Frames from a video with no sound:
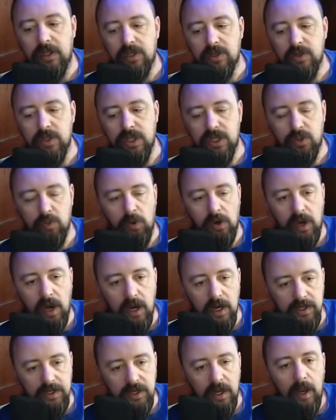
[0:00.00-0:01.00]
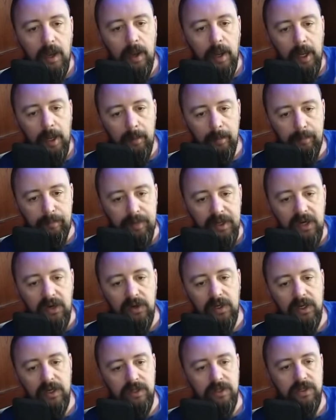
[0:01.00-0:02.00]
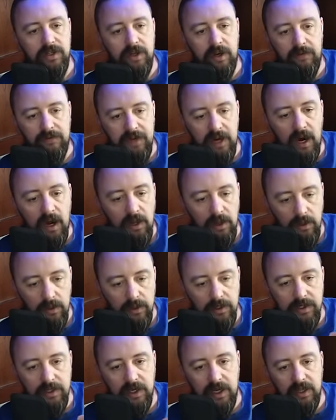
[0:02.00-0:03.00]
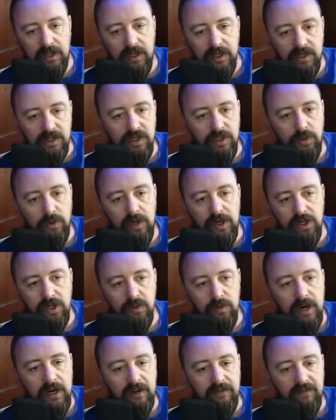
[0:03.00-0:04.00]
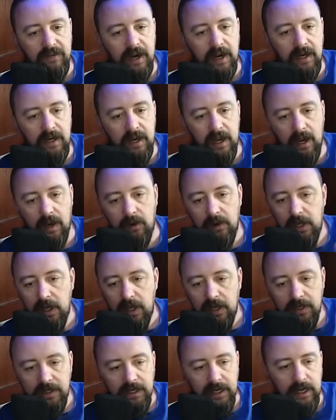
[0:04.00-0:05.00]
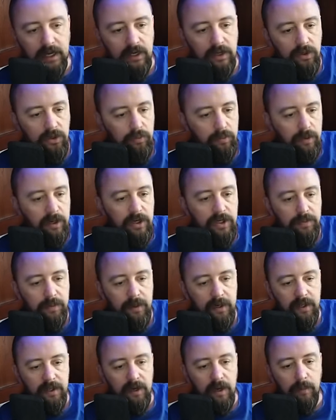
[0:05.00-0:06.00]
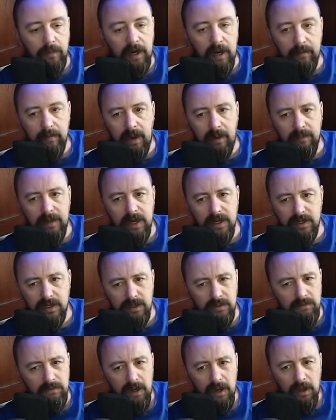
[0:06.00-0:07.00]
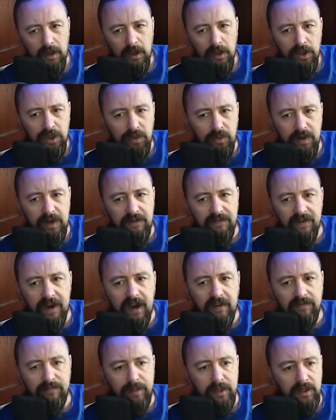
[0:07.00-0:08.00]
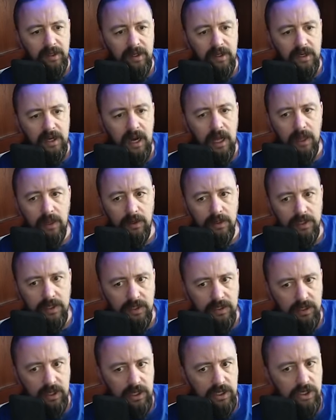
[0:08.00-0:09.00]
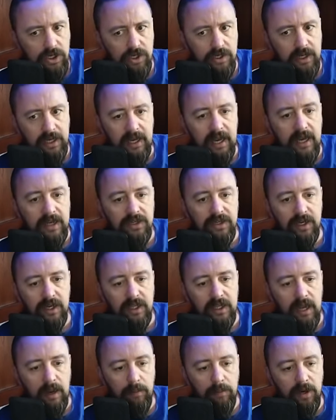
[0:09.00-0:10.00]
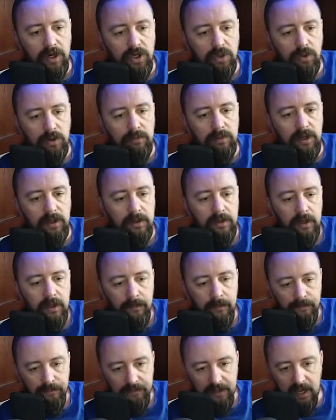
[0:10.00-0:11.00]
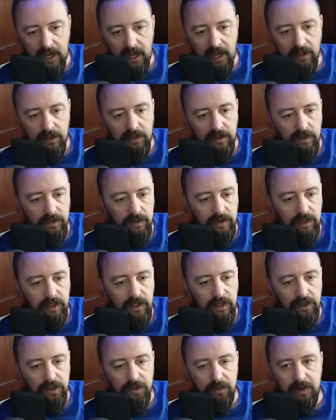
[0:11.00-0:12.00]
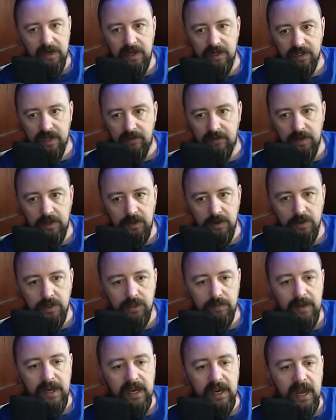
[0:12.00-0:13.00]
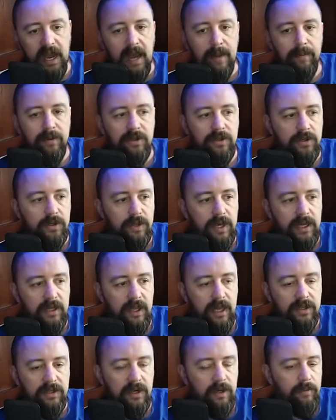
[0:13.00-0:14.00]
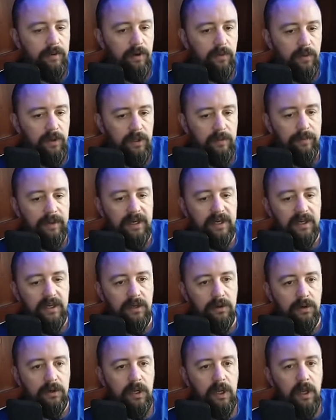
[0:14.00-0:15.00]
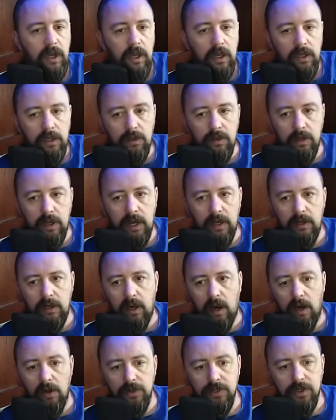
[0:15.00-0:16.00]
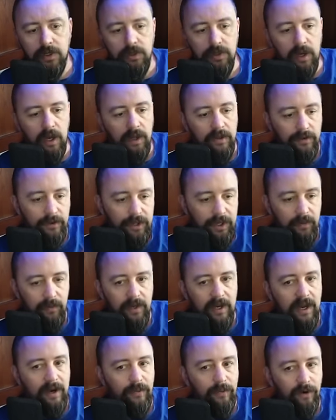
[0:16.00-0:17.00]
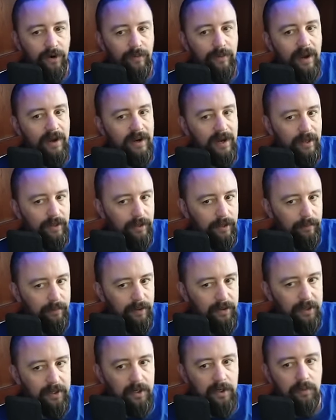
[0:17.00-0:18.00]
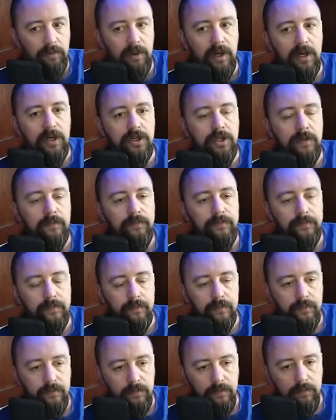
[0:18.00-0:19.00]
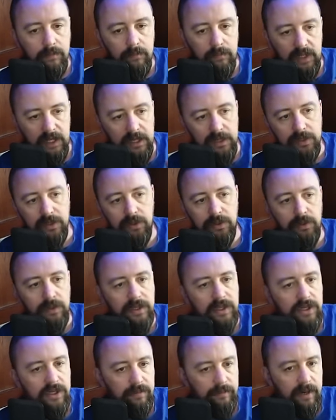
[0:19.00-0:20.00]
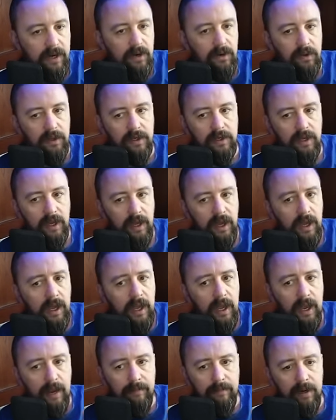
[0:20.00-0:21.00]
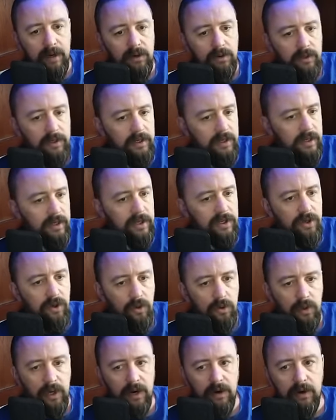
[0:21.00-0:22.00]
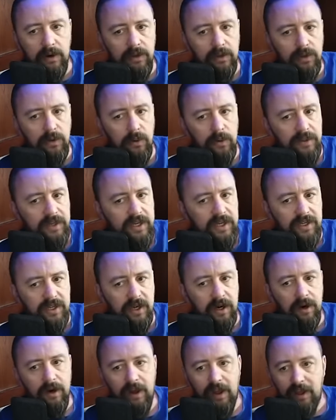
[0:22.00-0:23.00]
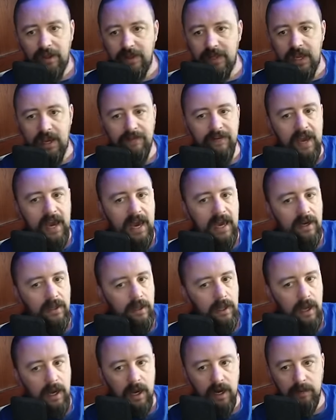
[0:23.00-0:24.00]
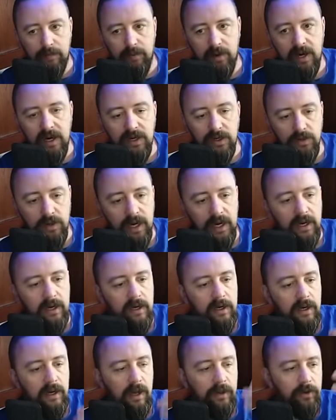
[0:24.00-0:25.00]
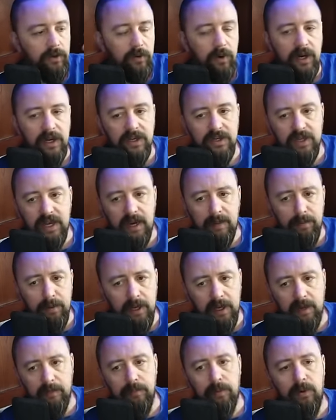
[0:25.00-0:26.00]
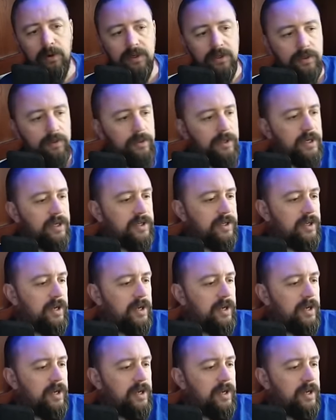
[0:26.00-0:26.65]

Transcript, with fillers: this will cost billions of dollars to get this situation rectified now to get a new bridge put in there. I mean, I'm, I'm guessing three to five billion dollars is, is just a guess to get that bridge rebuilt and the, the three to seven years to make it happen. So that, that's going to be a really big deal. You, and also the other thing we got to worry about now that they're building a new bridge is they're doing this in Maryland. And Maryland, in this whole area in the Northeast there, they've had a lot of brain drain. And another great example I can point to this